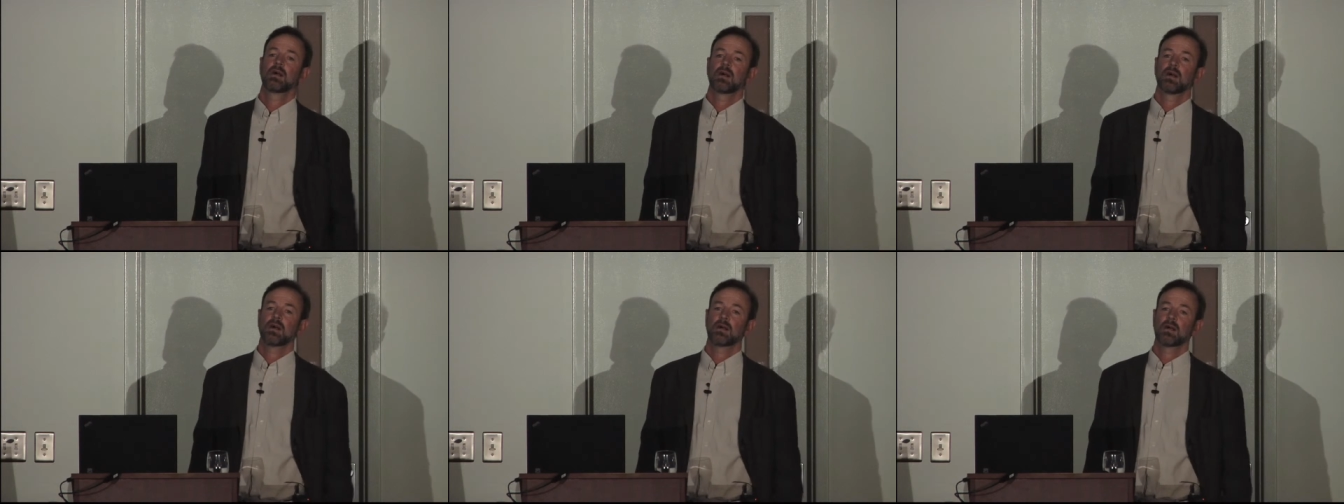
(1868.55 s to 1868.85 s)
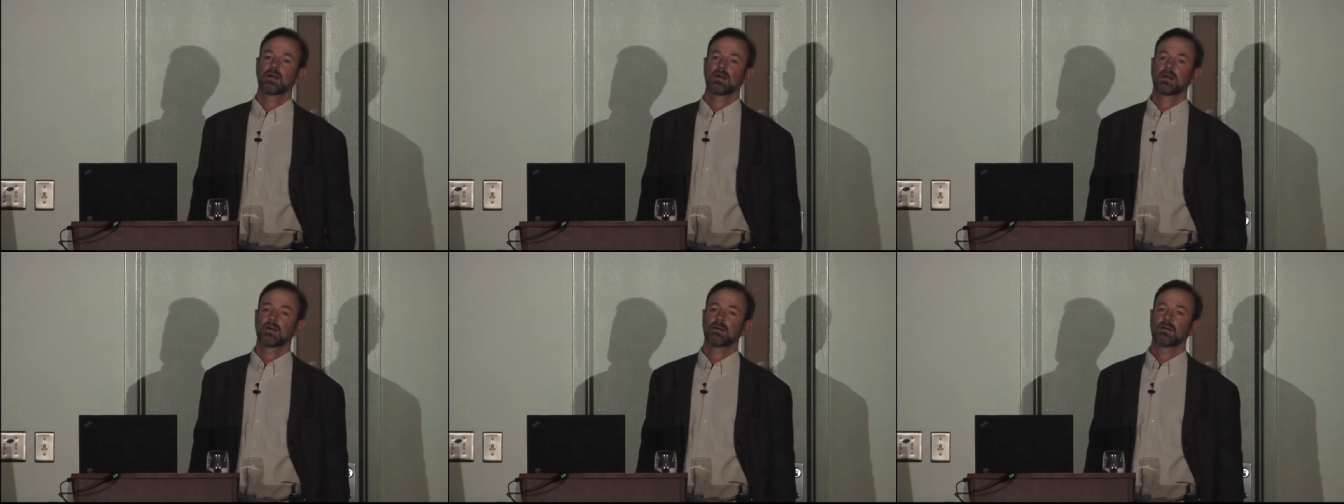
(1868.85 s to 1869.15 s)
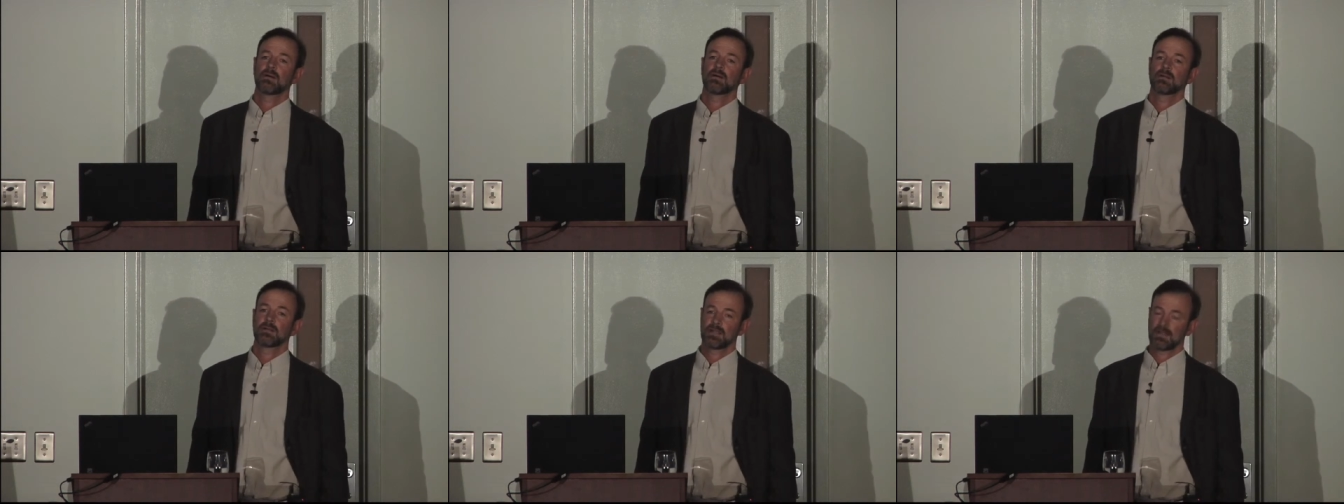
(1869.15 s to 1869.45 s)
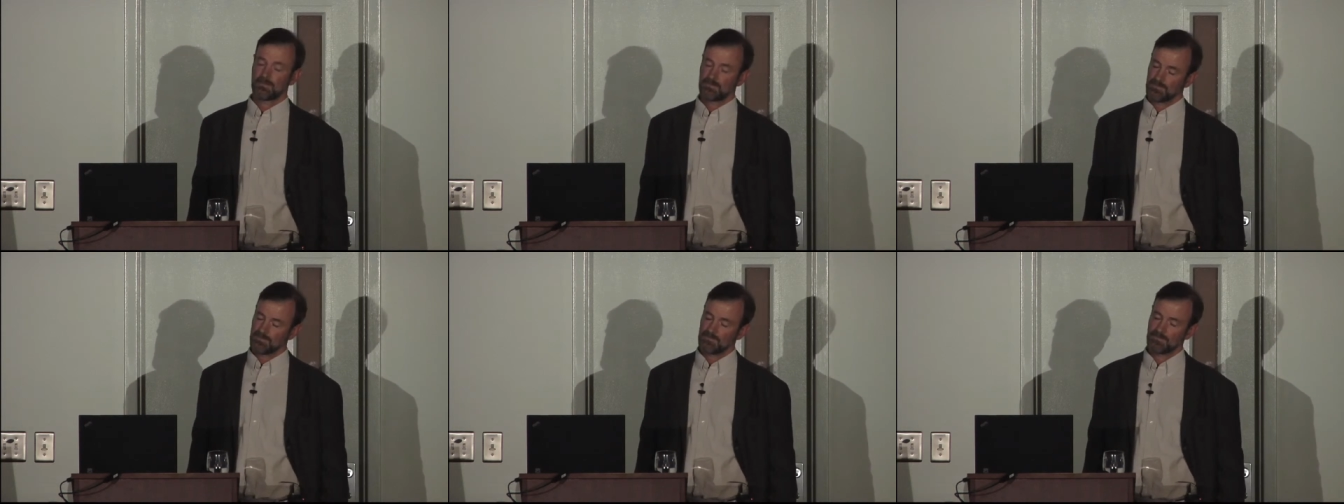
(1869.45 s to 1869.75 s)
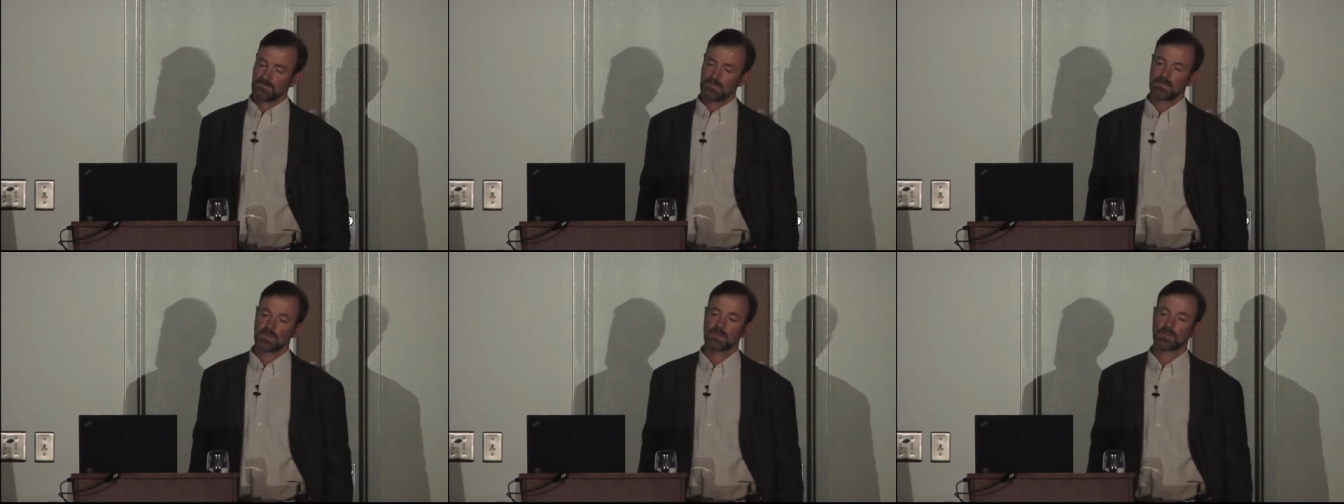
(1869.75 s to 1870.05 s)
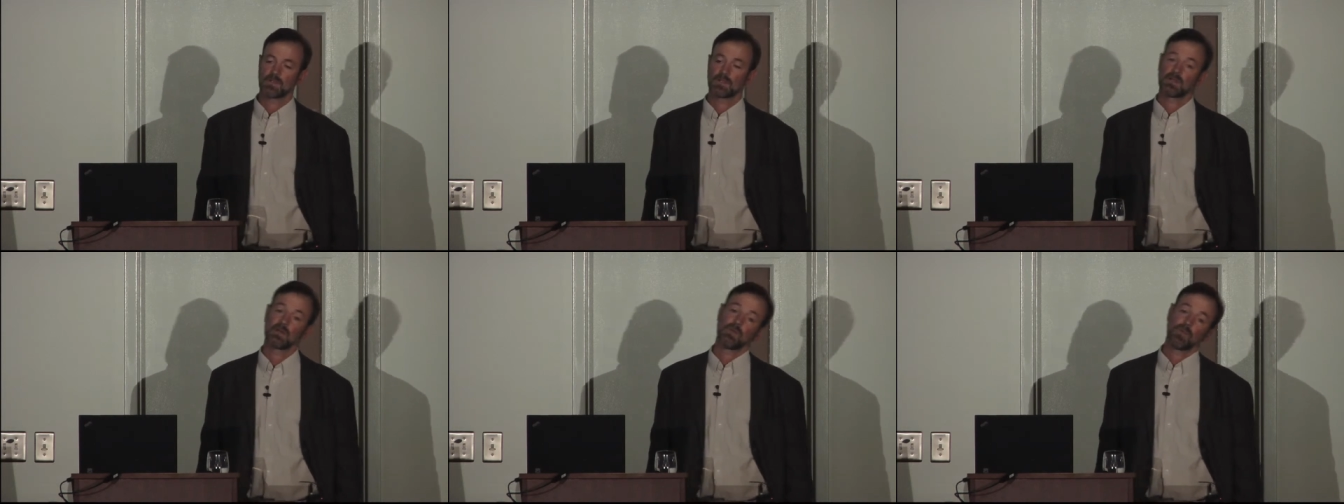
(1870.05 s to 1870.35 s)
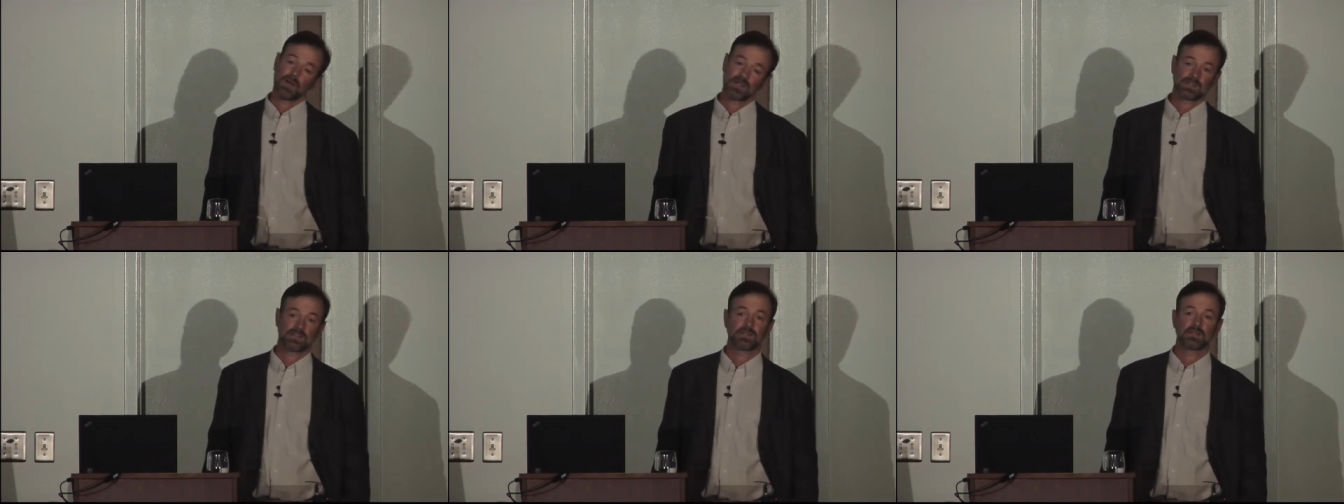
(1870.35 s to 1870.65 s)
Uh, yep, or a
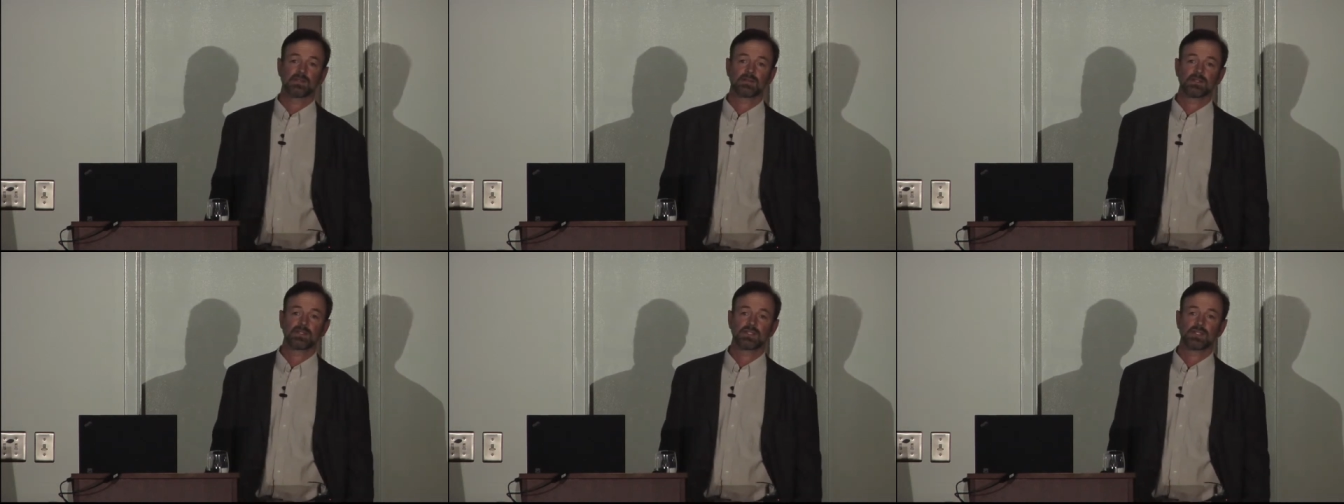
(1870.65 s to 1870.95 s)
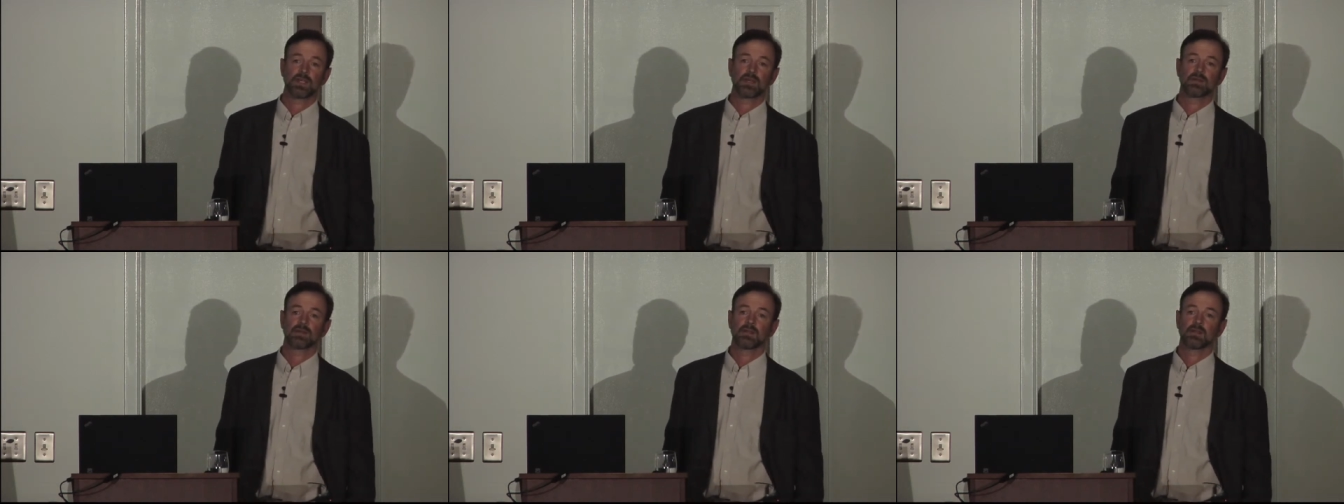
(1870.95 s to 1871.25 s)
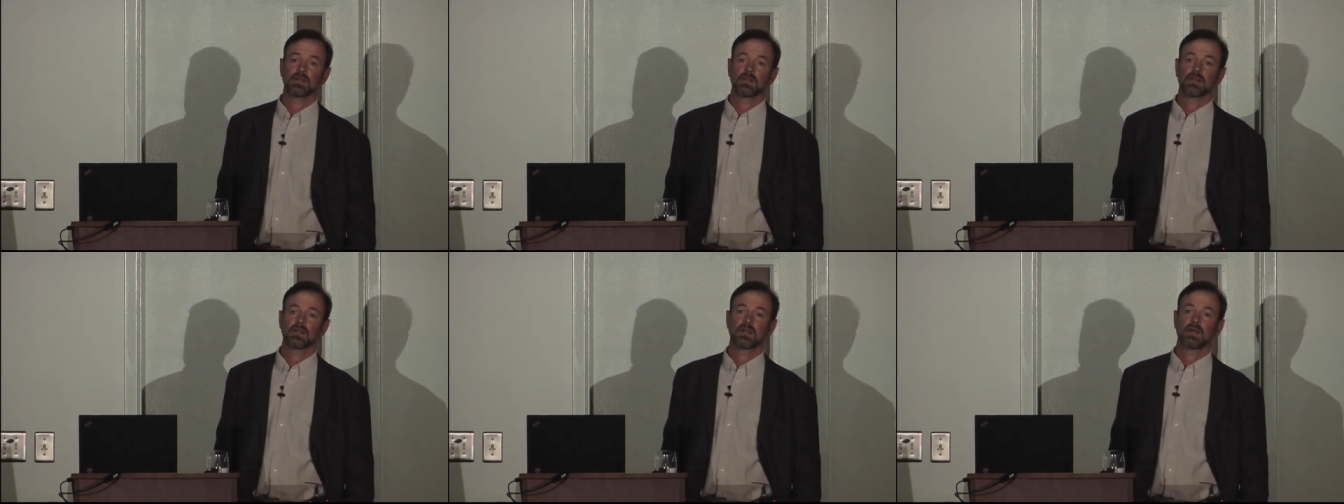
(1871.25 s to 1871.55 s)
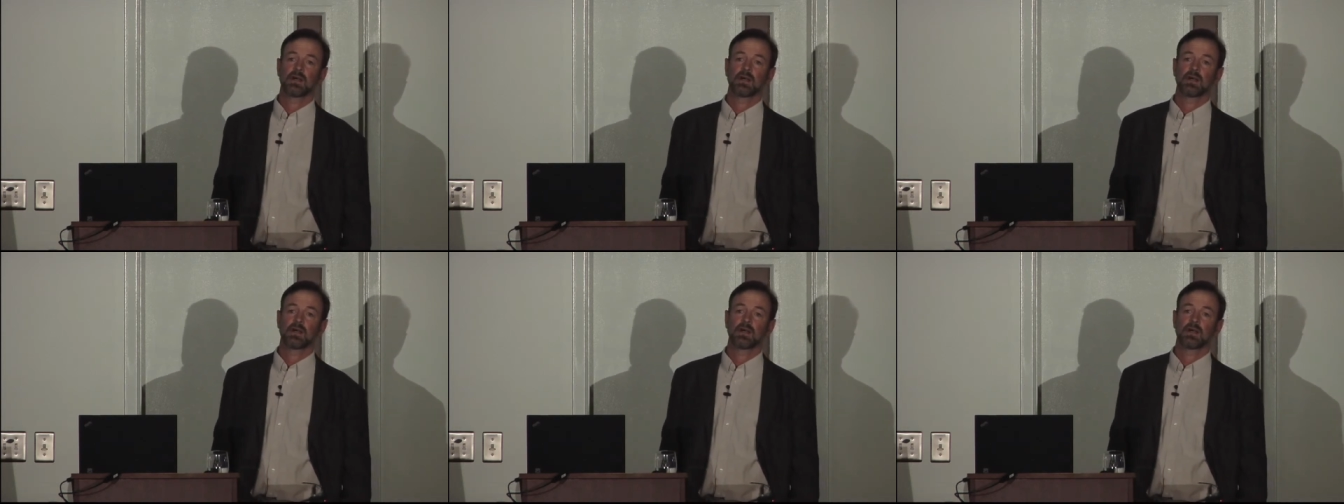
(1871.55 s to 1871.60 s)
Westerner in general.